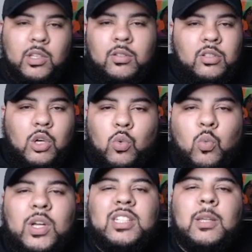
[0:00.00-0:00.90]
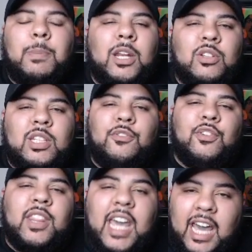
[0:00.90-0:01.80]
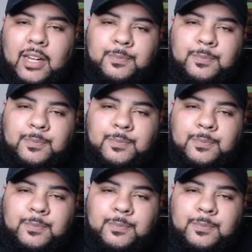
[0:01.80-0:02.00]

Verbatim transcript: So what's the penalty for that?